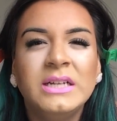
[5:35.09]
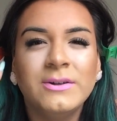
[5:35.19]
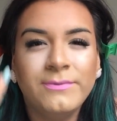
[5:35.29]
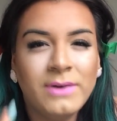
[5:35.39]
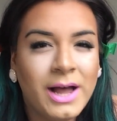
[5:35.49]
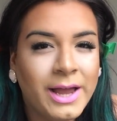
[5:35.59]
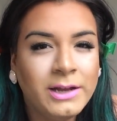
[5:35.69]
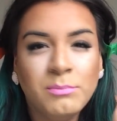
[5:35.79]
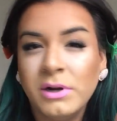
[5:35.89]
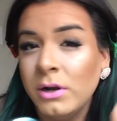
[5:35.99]

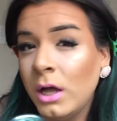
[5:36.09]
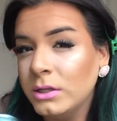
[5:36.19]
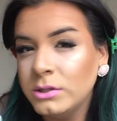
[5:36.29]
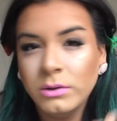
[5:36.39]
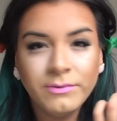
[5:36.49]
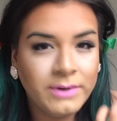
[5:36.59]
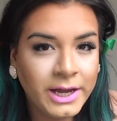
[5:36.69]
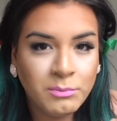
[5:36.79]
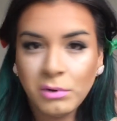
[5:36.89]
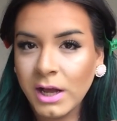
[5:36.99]
defined but not so
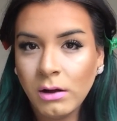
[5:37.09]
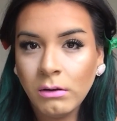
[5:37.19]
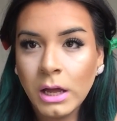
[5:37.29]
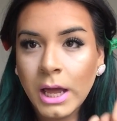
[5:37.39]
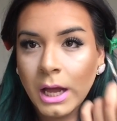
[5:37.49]
defined brow,